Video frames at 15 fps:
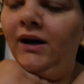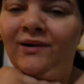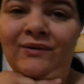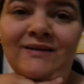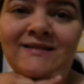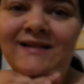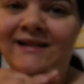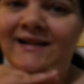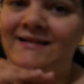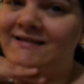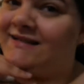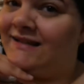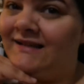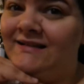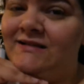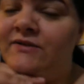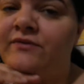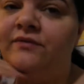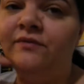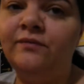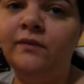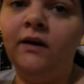I want to say that's it.
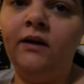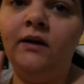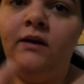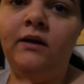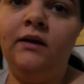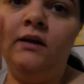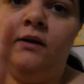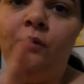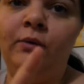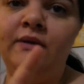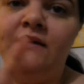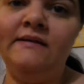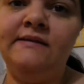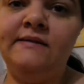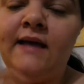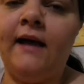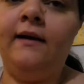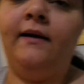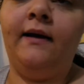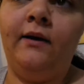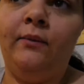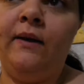Oh, and then
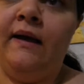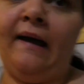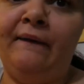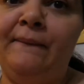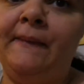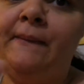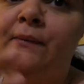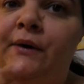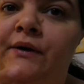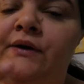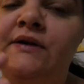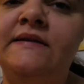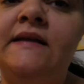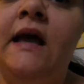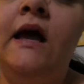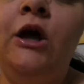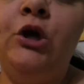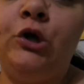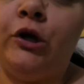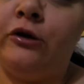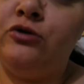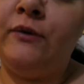Saturday we have my brother's
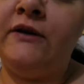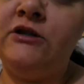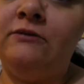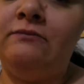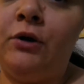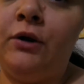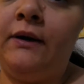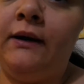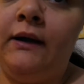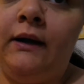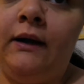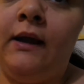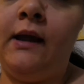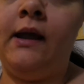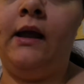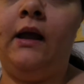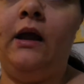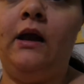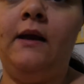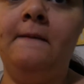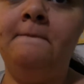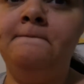graduation party
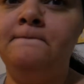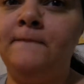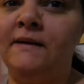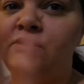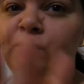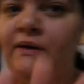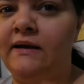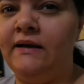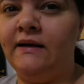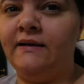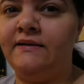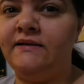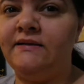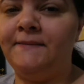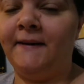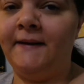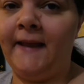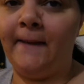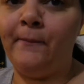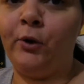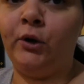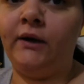and my twin cousin's
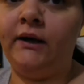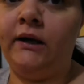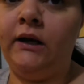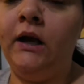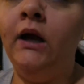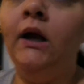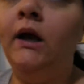birthday party.